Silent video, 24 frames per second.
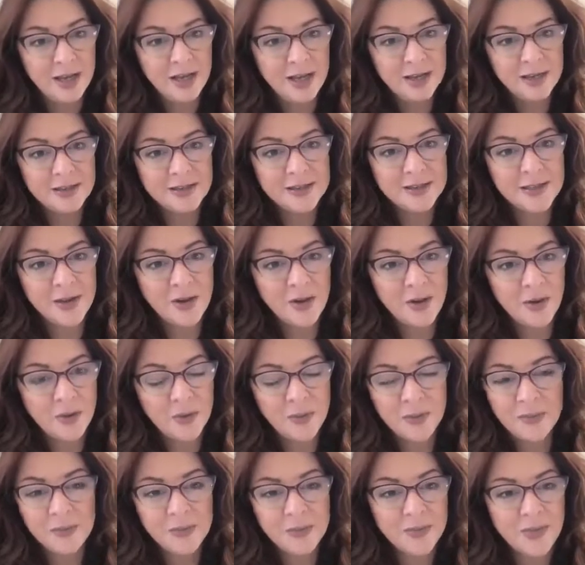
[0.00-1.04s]
And
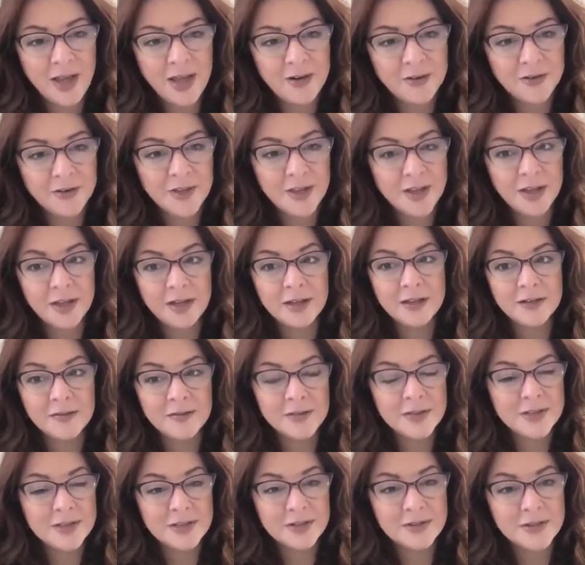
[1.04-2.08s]
so I don't think any of
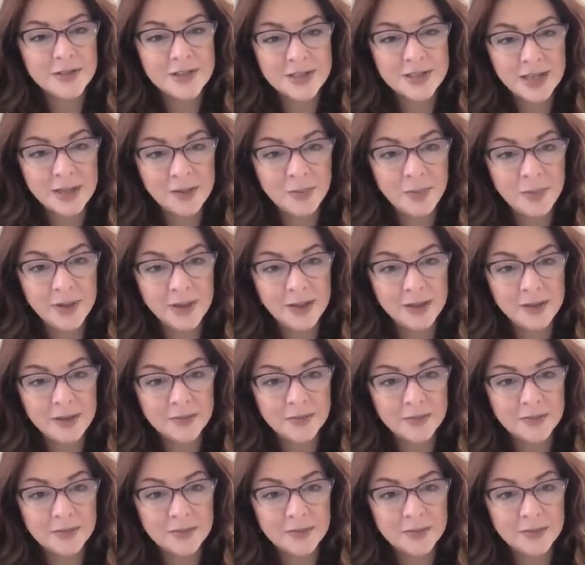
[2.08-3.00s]
us are escaping it.